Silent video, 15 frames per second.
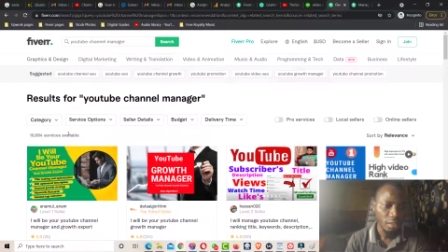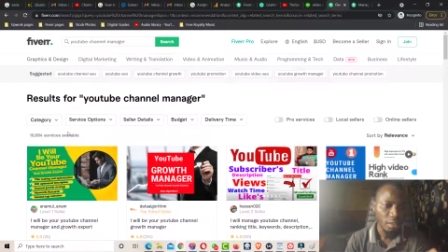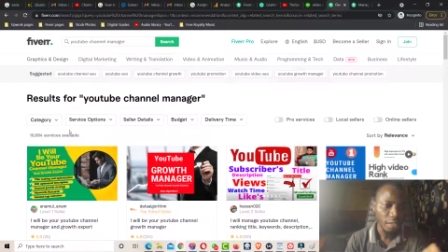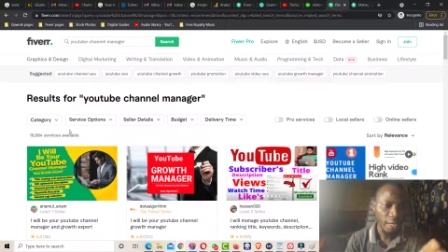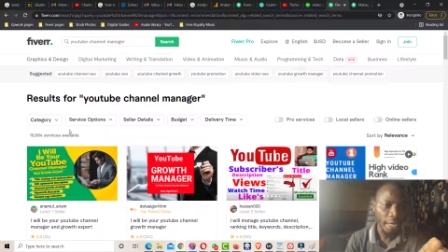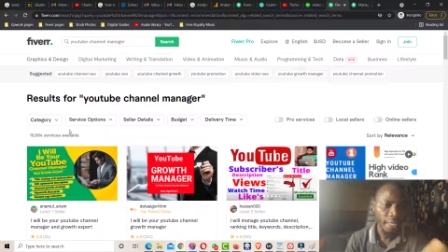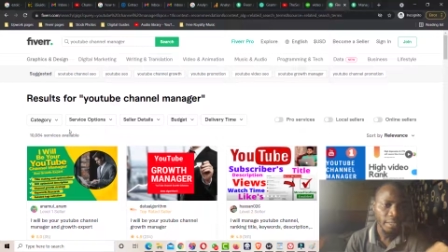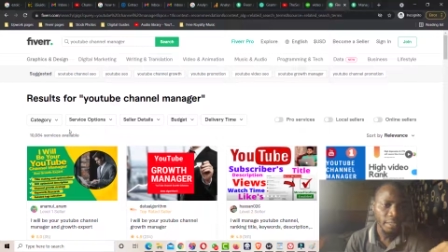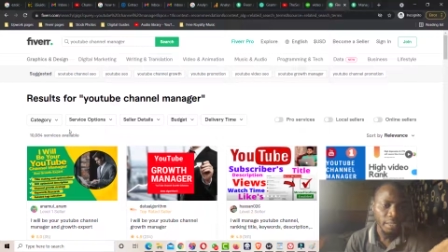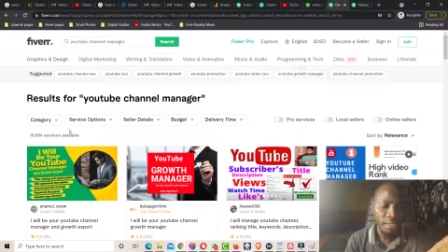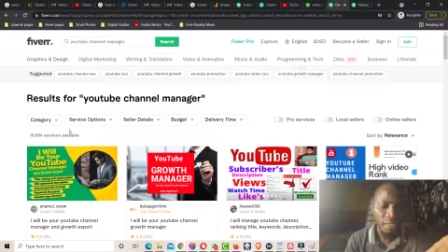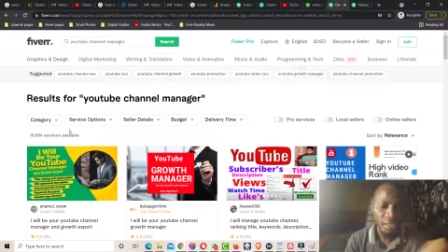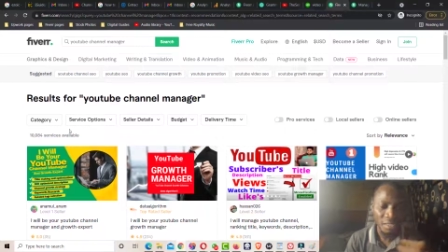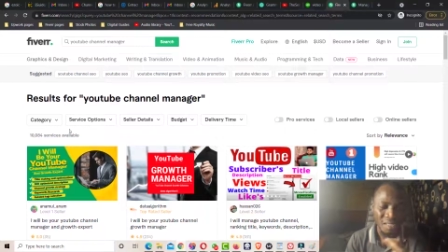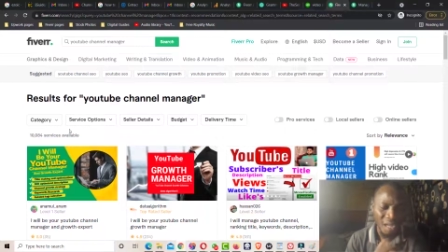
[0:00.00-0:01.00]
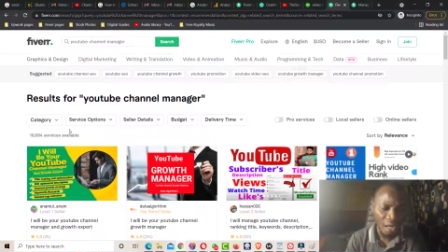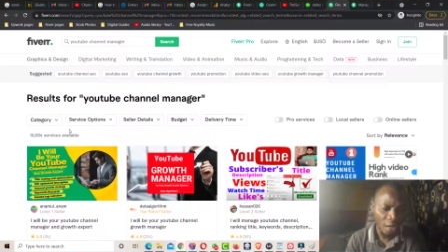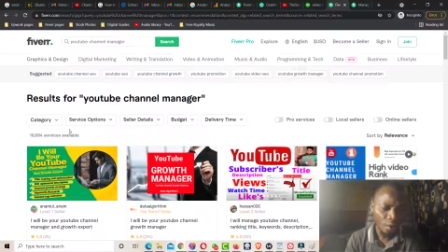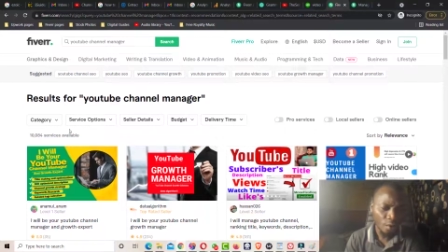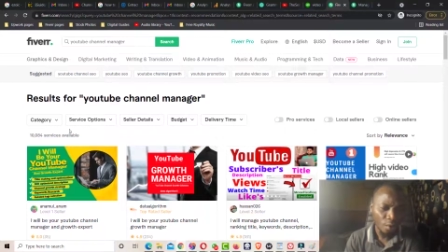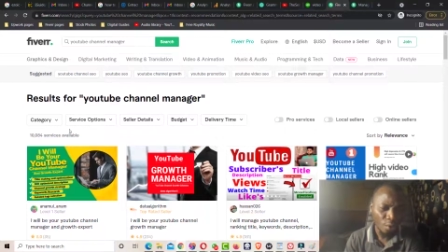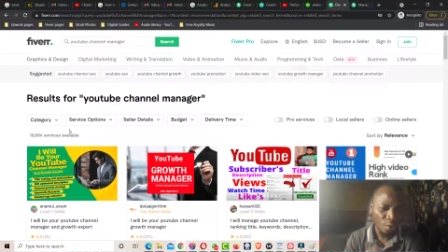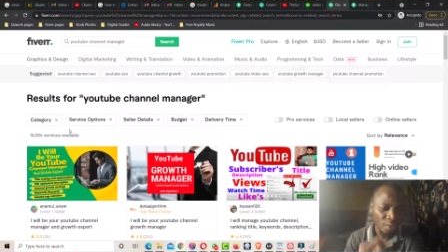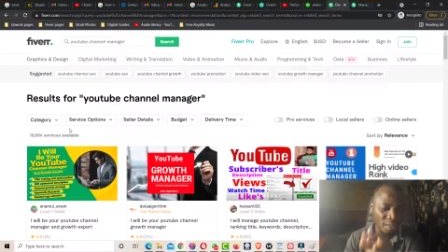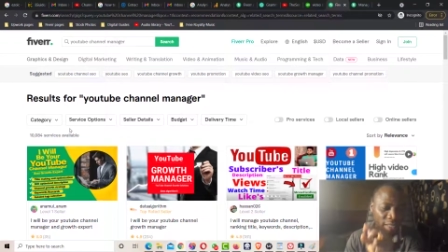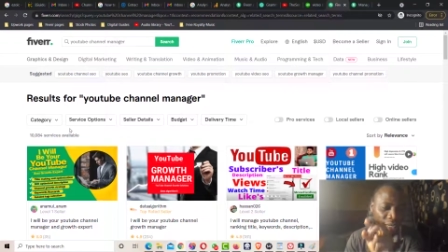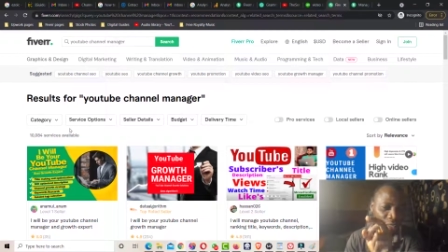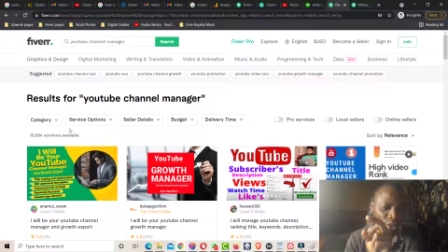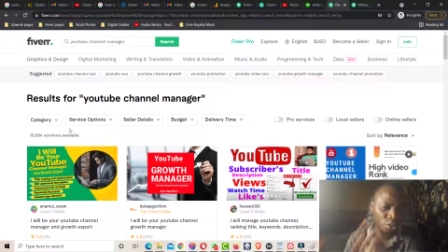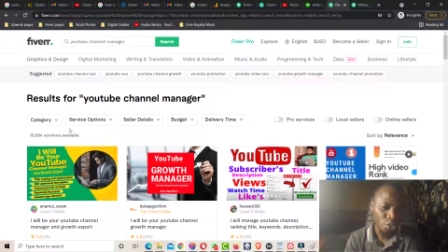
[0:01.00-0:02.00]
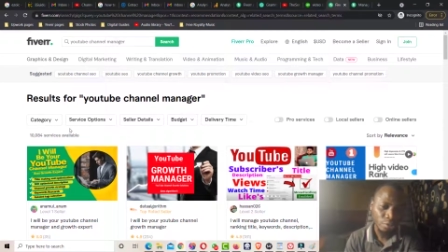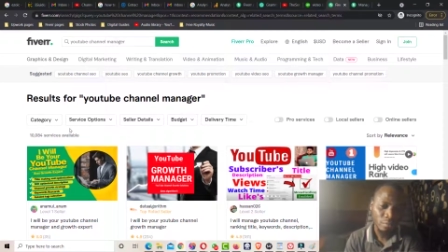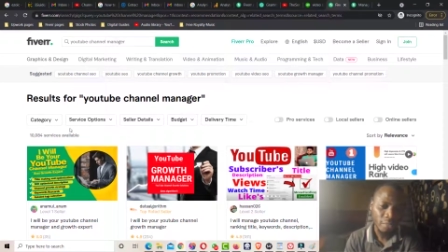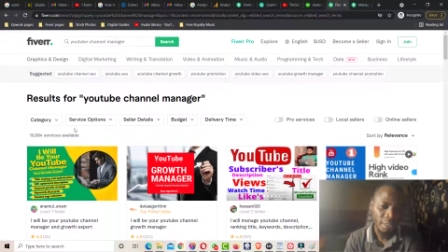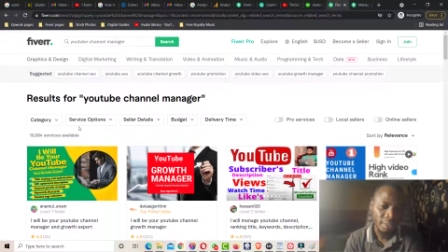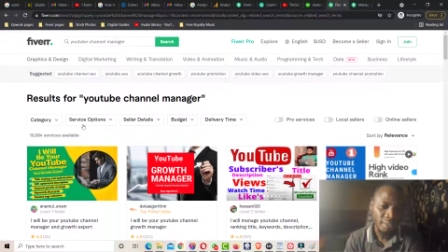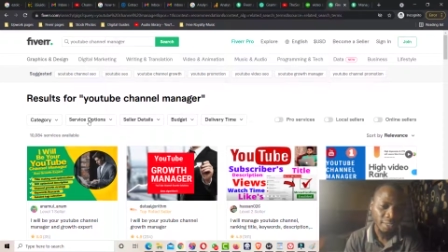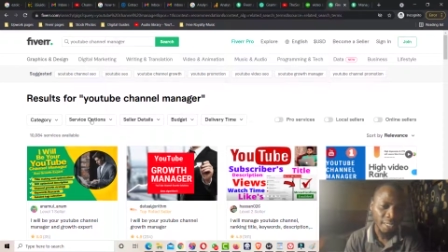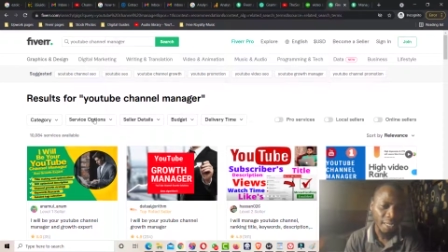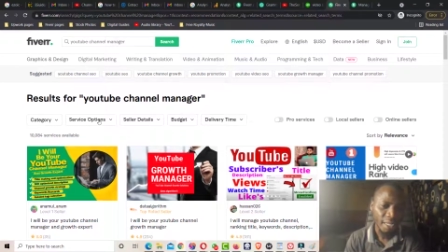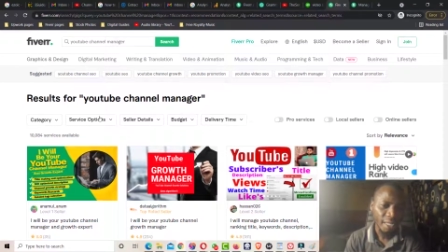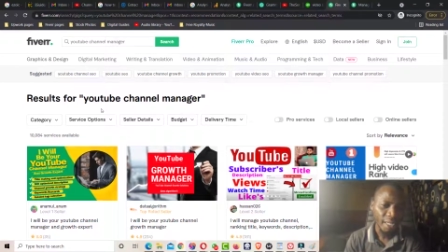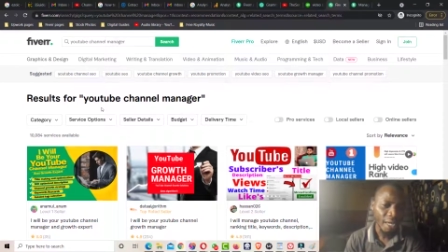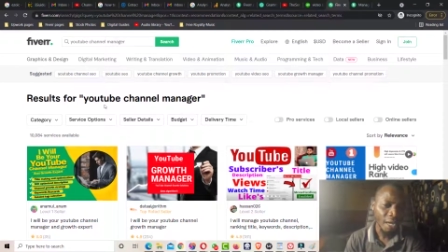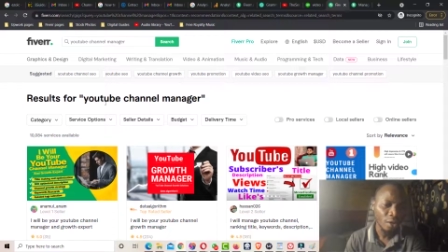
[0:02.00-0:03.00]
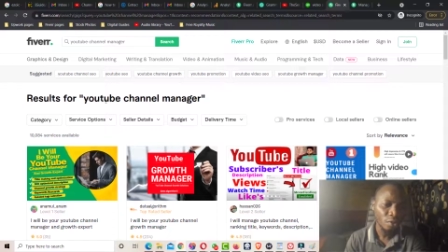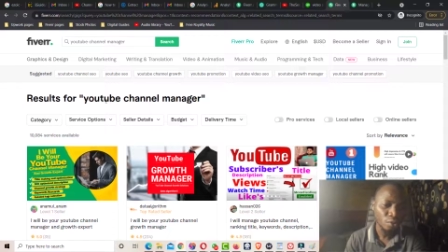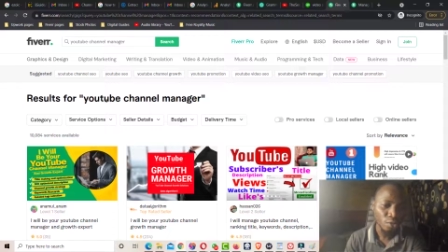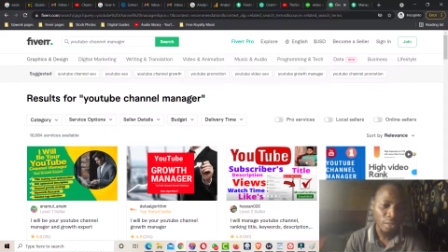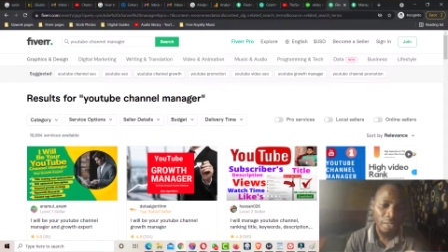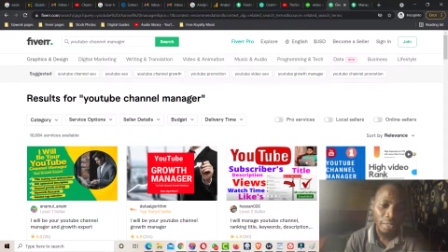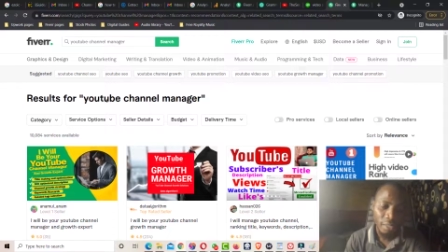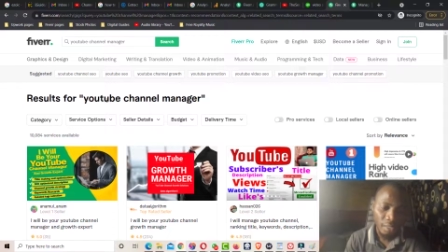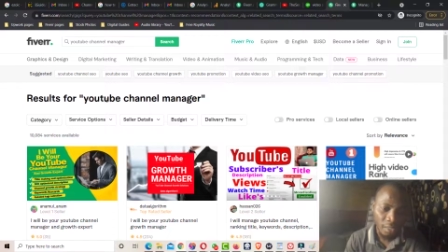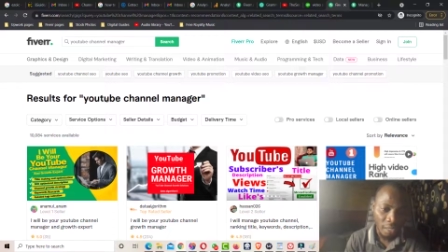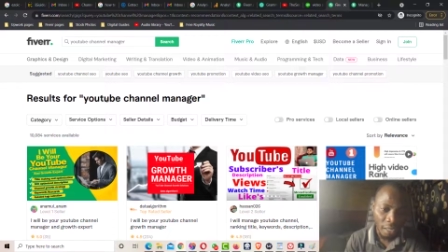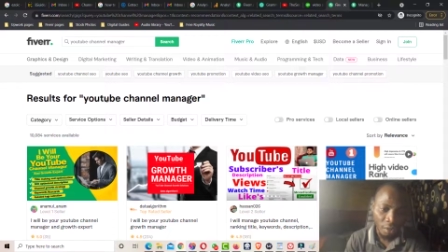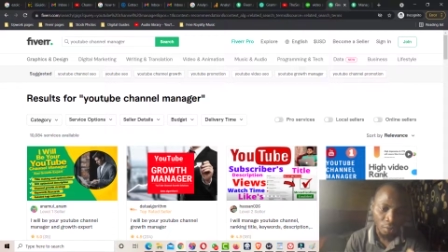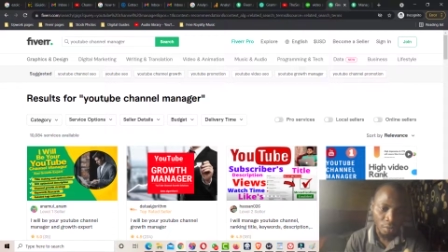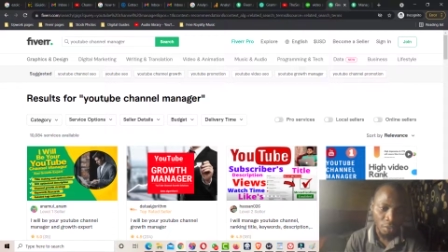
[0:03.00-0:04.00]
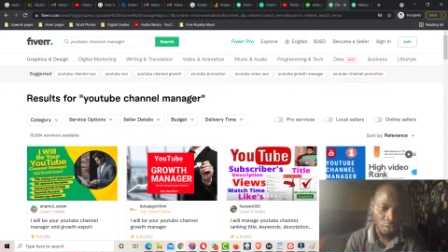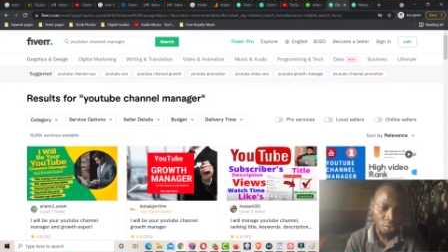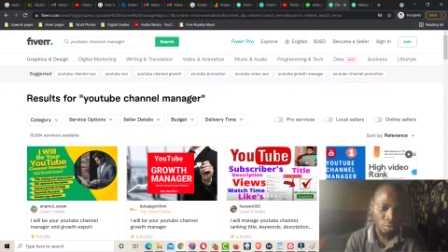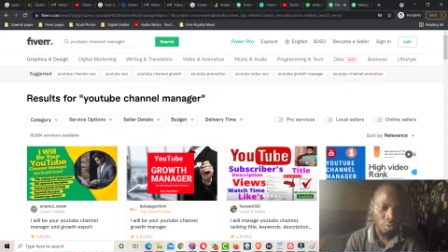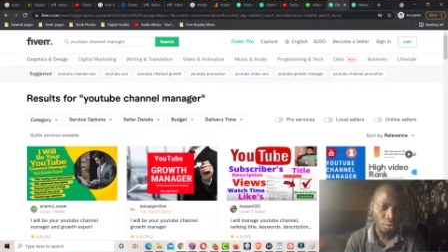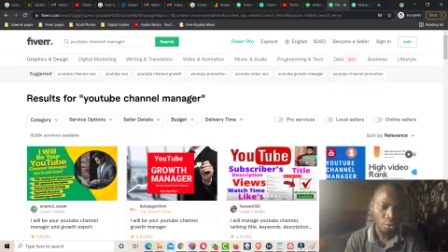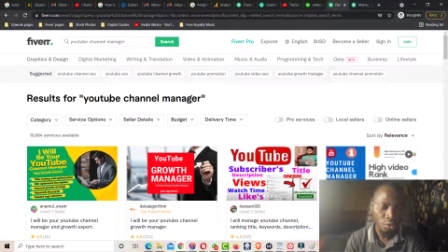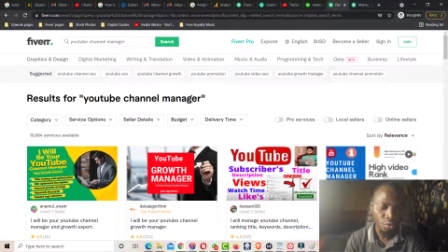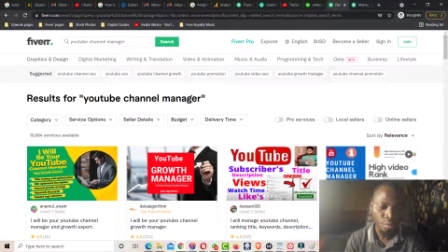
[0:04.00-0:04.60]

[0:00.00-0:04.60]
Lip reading: I niche down on that YouTube manager, and also niche down on this one too.